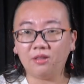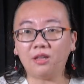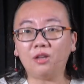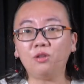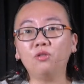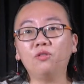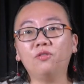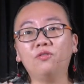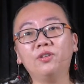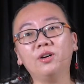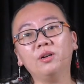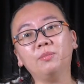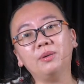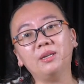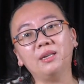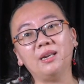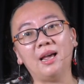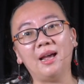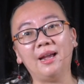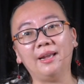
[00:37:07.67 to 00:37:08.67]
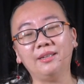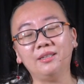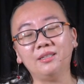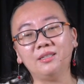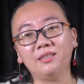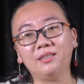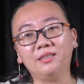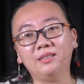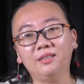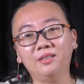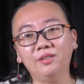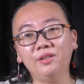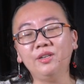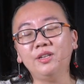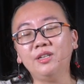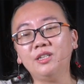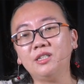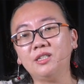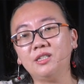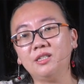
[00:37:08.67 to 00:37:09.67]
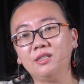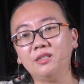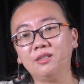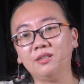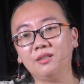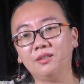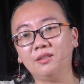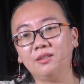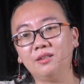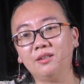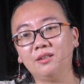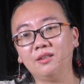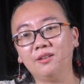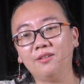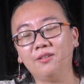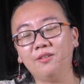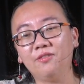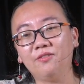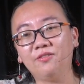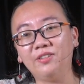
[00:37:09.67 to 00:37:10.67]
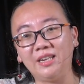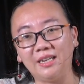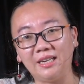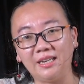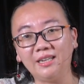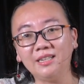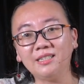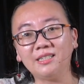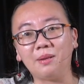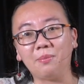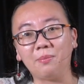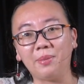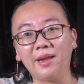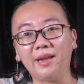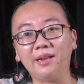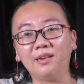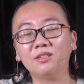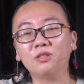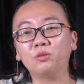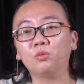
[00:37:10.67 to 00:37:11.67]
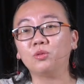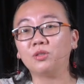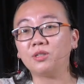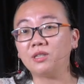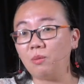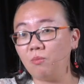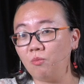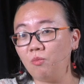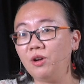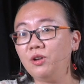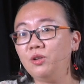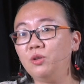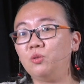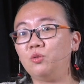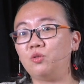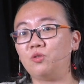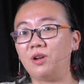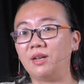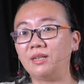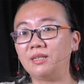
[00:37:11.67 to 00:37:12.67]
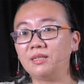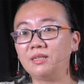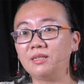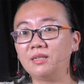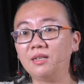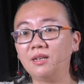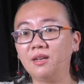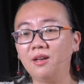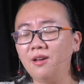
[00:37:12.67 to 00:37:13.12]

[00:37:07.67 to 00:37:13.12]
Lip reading: that you verbalize these feelings and pains to someone you trust.